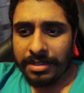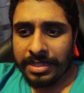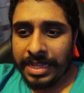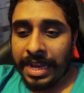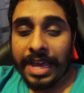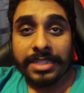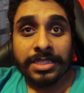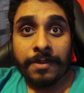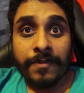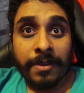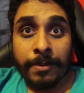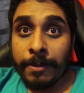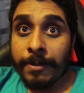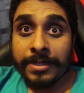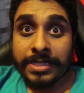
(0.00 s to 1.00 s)
they like something
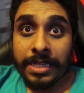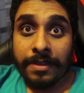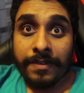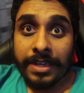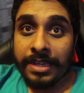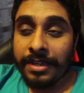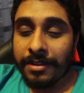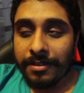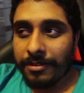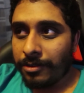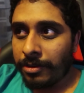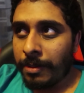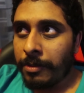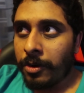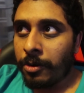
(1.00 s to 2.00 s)
about my CV,
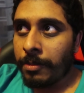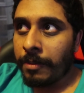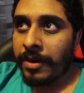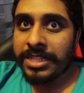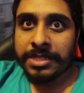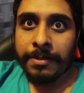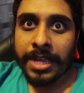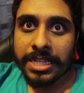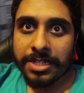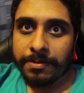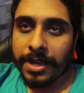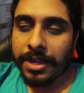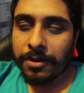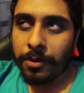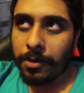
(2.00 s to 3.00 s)
or my resume as you
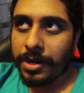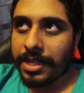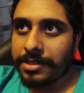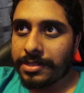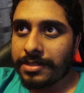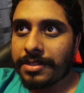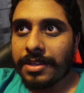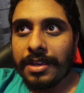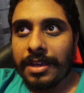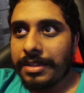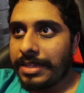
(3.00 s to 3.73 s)
might call it.